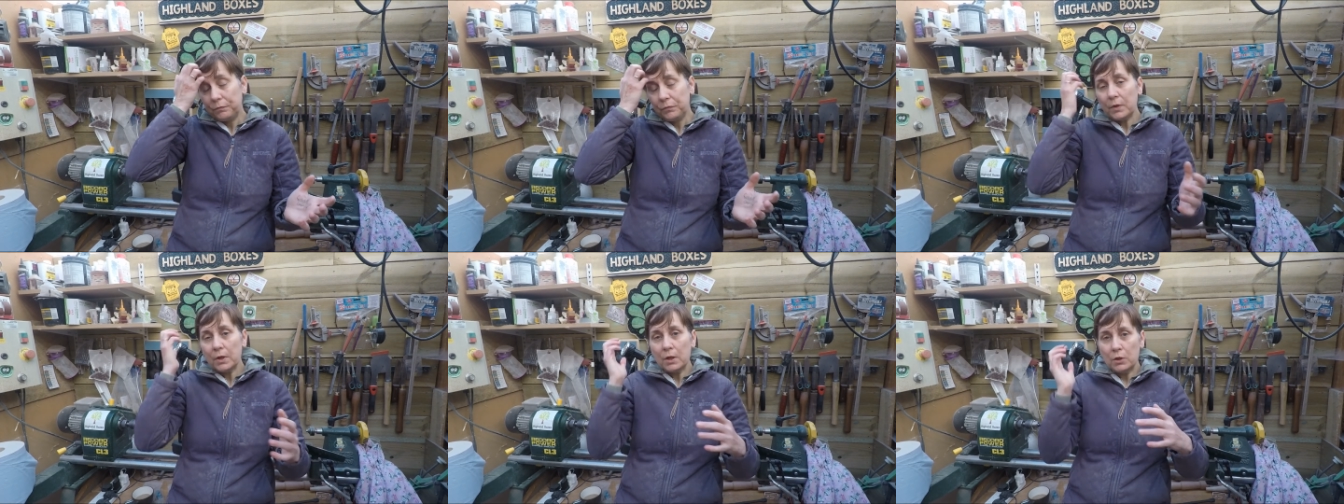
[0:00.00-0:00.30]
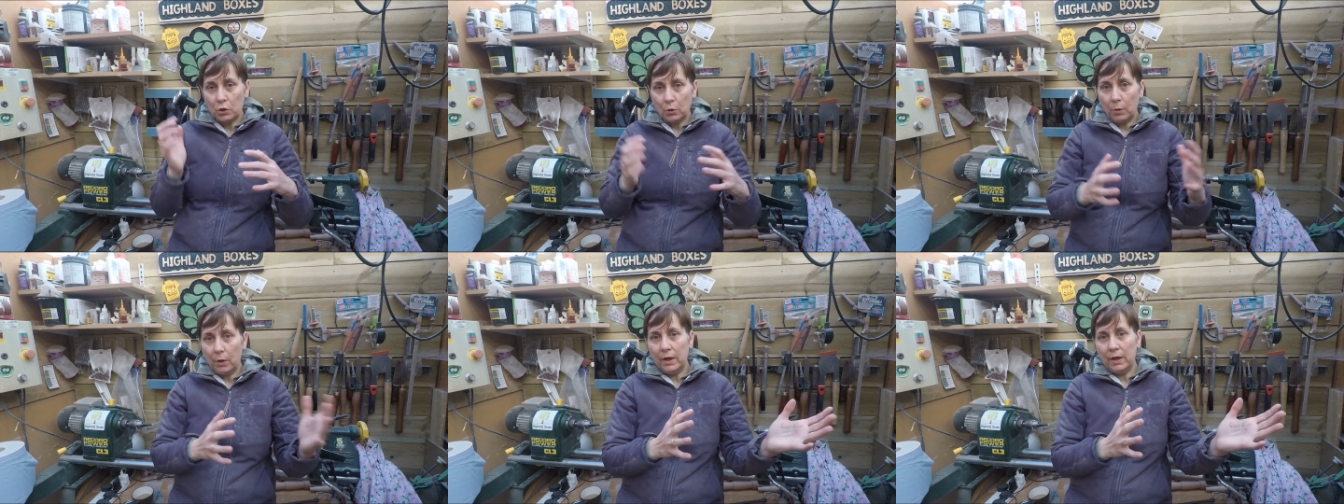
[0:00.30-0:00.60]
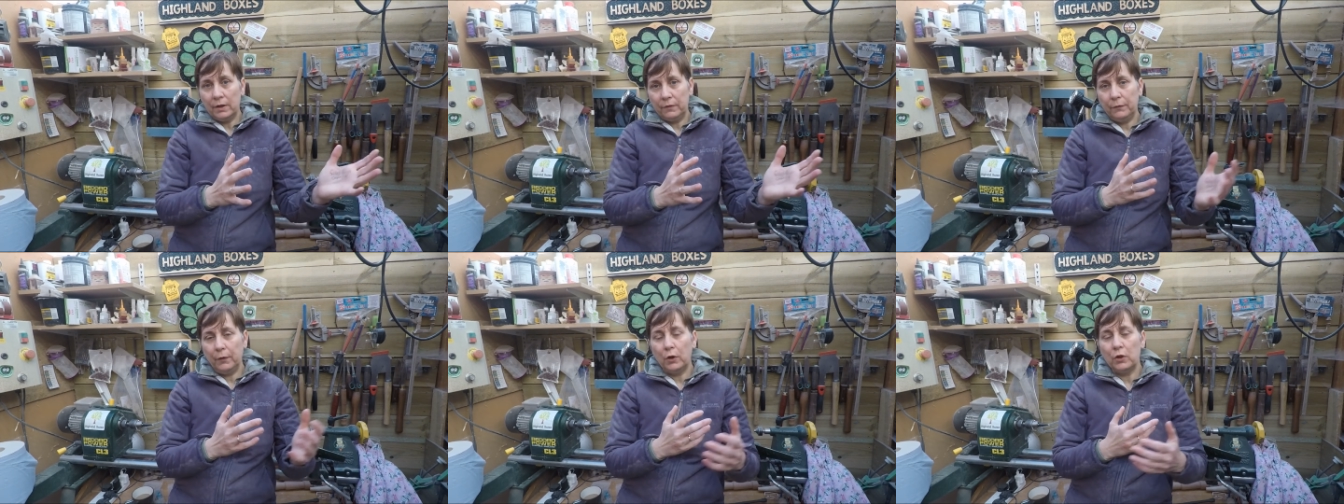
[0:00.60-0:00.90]
so I
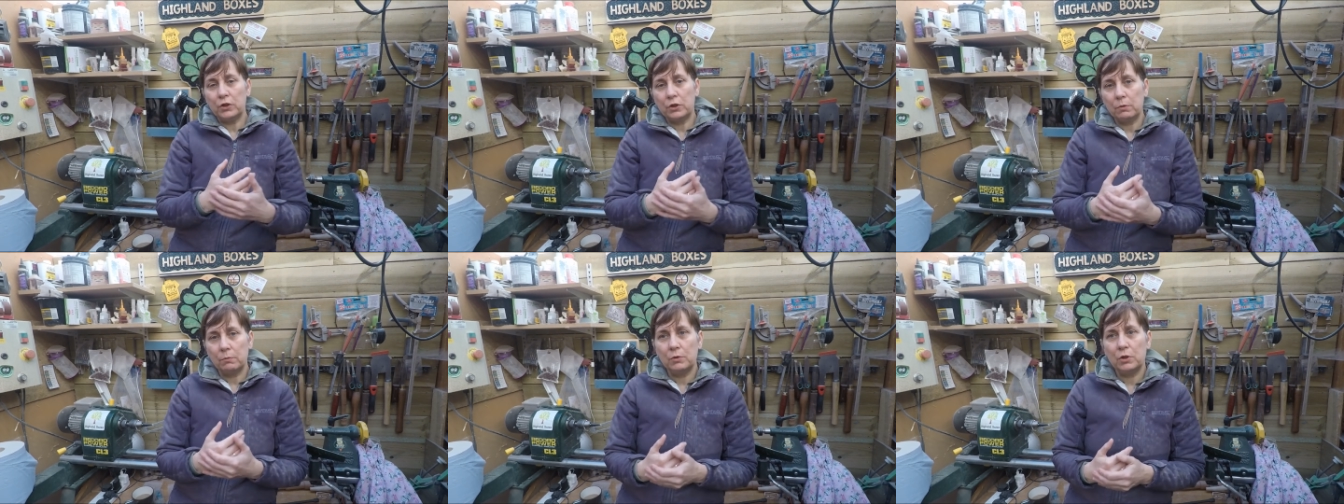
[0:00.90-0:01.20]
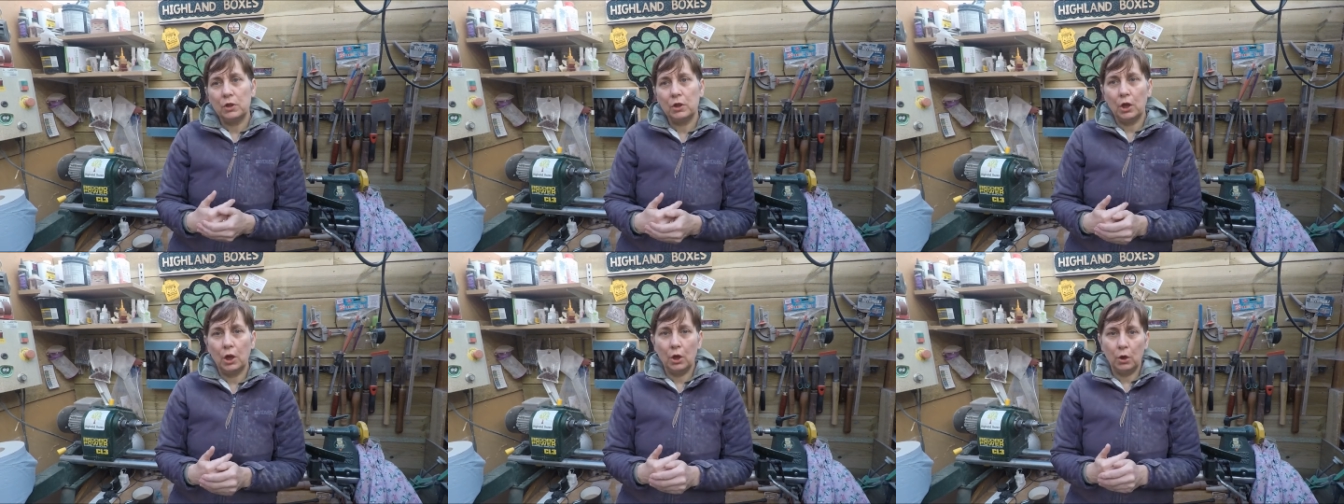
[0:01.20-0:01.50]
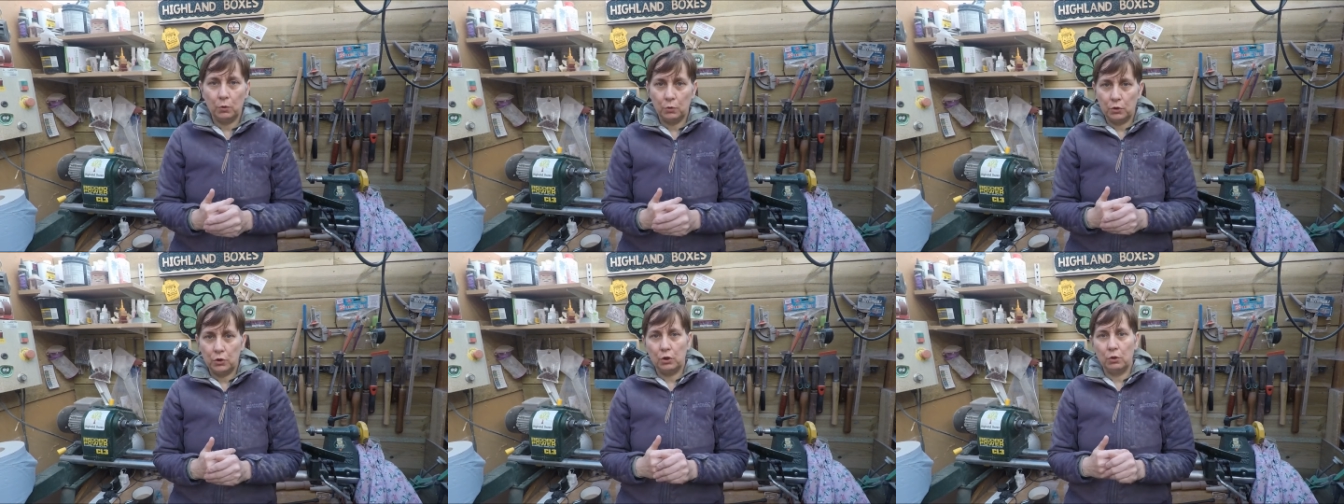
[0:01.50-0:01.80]
advised them to
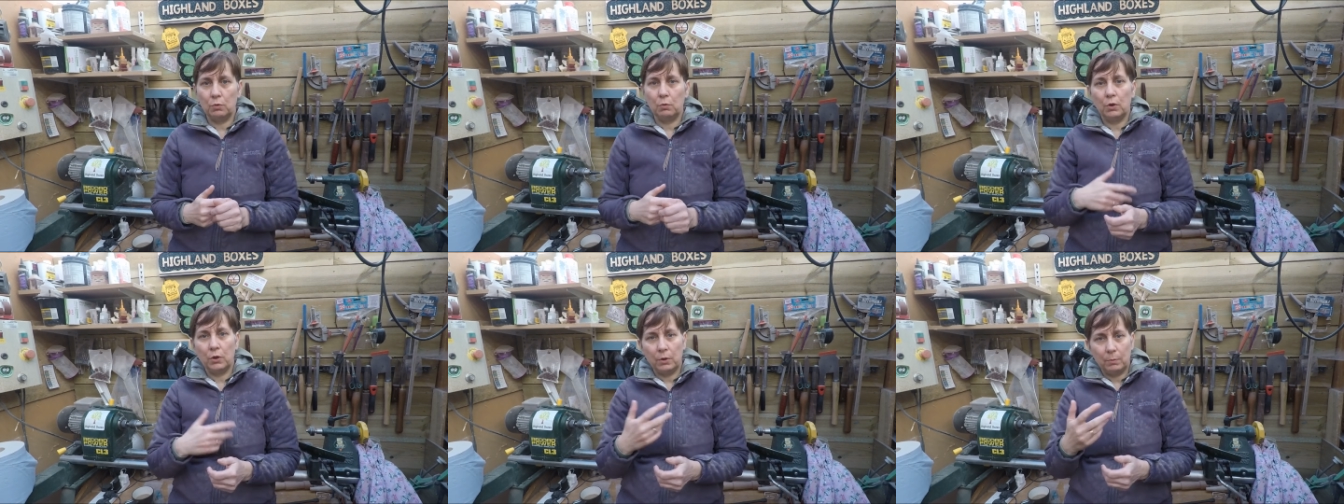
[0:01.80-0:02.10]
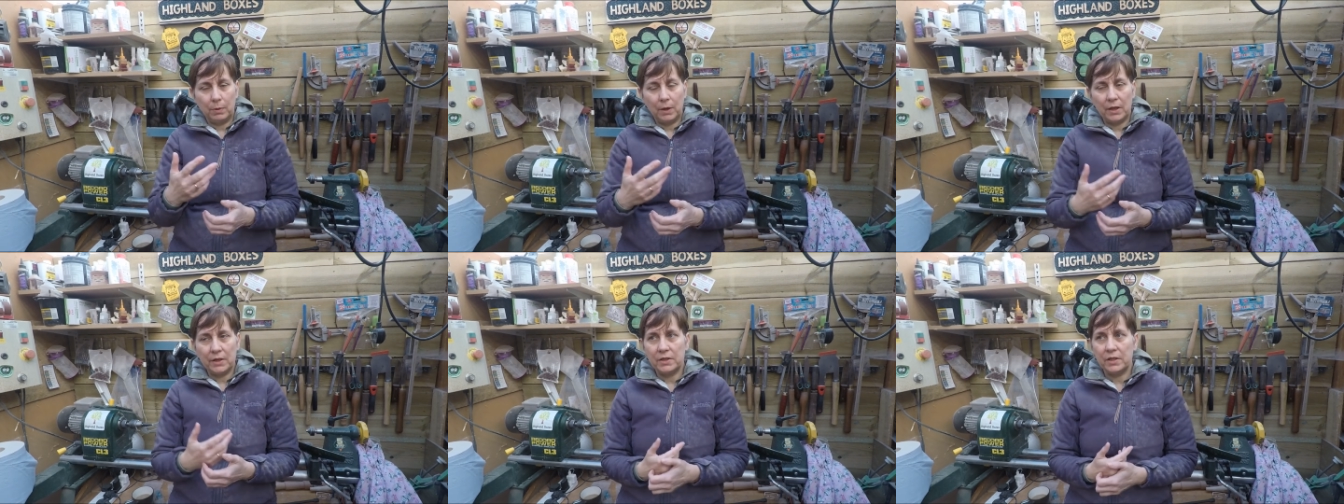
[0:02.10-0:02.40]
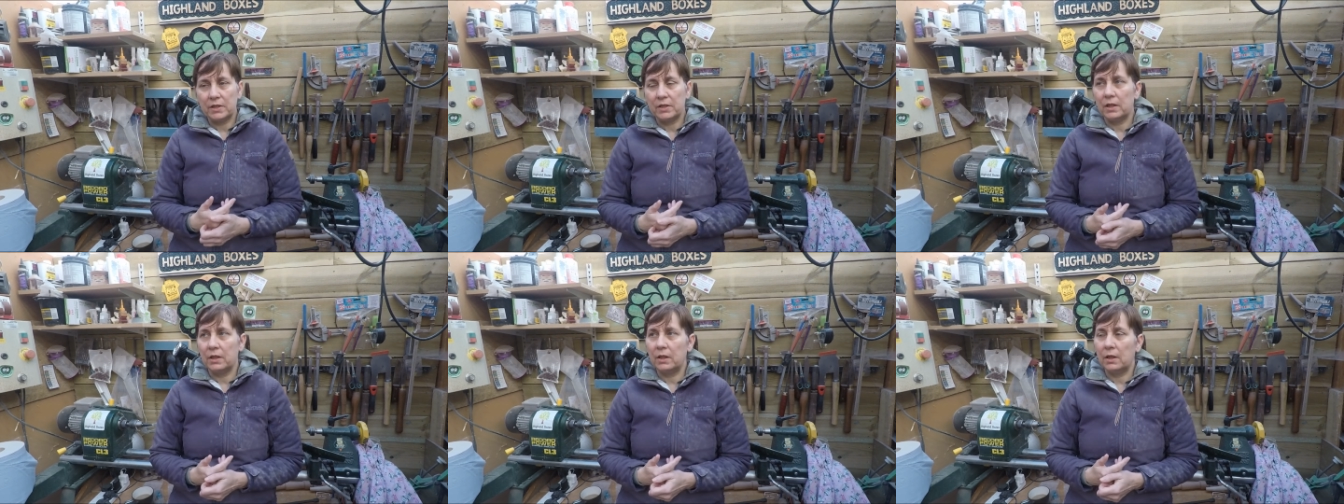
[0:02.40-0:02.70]
go to other
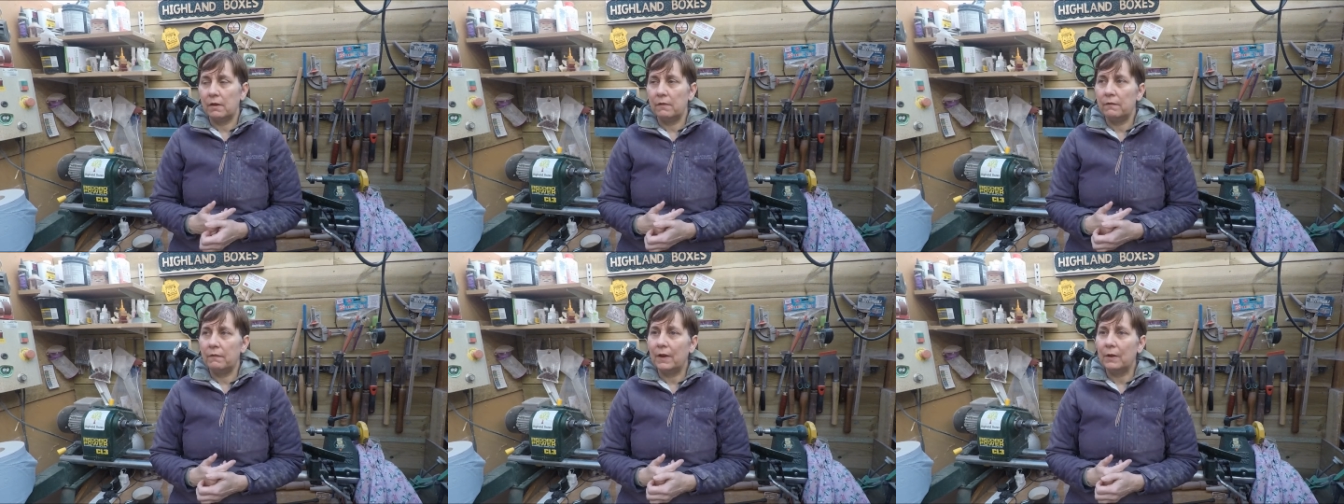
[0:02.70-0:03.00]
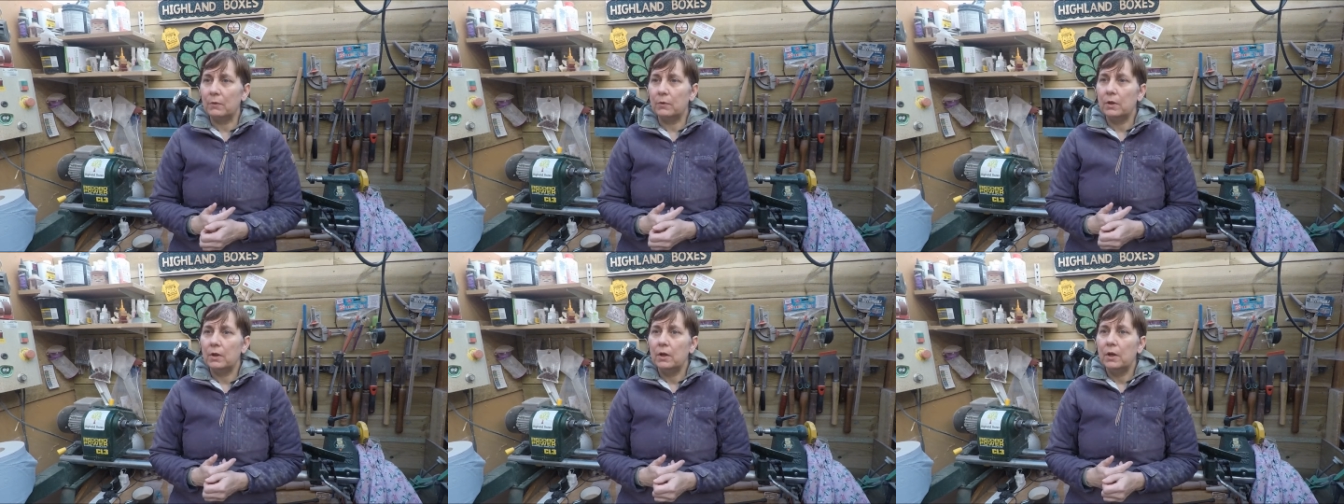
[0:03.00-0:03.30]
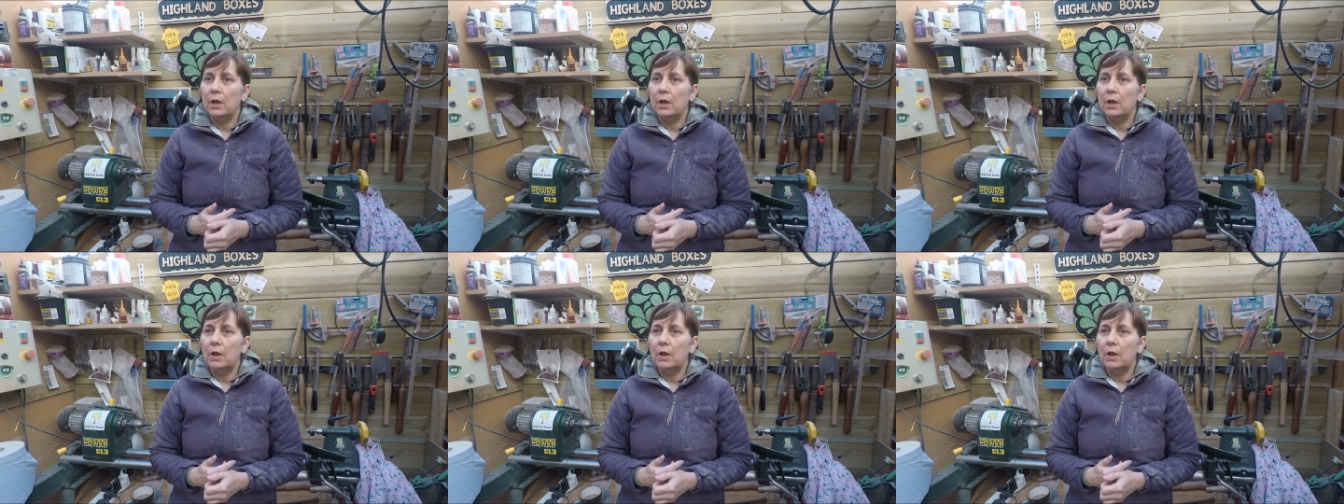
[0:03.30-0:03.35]
places that they'd found.